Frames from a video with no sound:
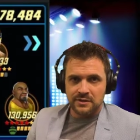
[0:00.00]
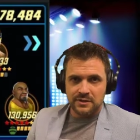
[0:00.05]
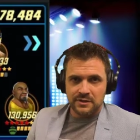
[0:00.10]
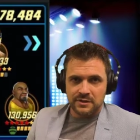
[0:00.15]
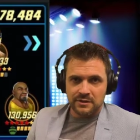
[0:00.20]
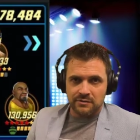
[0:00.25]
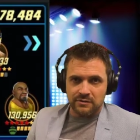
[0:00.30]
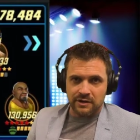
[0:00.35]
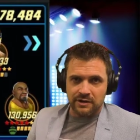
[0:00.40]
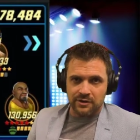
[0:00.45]

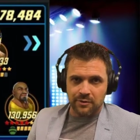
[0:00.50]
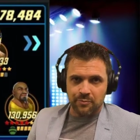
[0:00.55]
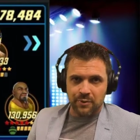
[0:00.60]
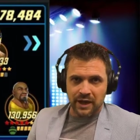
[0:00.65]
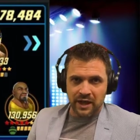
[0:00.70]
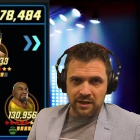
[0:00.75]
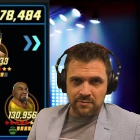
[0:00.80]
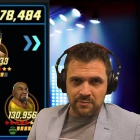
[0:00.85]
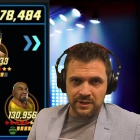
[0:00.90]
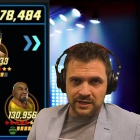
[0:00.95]
well, they're
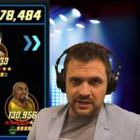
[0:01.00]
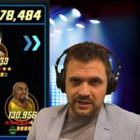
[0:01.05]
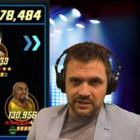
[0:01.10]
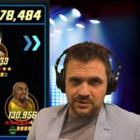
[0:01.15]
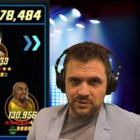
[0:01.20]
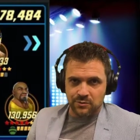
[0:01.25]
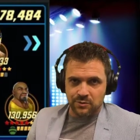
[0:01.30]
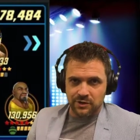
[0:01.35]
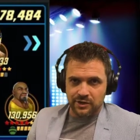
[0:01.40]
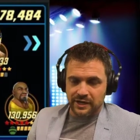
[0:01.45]
paying me to get
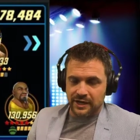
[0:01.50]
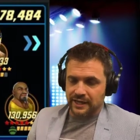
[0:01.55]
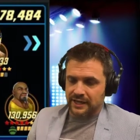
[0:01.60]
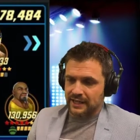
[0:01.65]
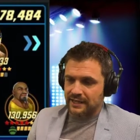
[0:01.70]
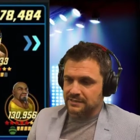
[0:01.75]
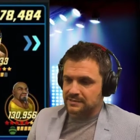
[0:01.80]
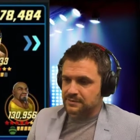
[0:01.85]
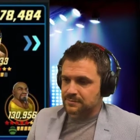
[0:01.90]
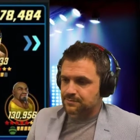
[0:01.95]
to work, I
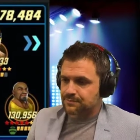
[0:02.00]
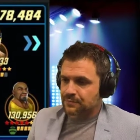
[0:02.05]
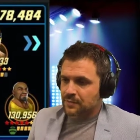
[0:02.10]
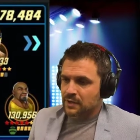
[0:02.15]
guess.